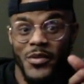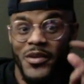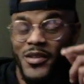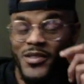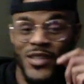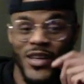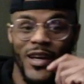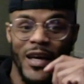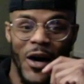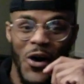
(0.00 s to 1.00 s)
because
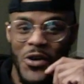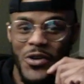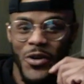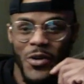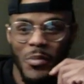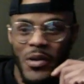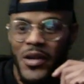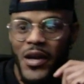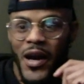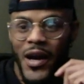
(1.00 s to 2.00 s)
I already know the big
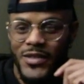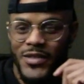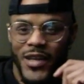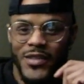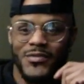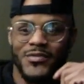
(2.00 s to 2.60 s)
guys, like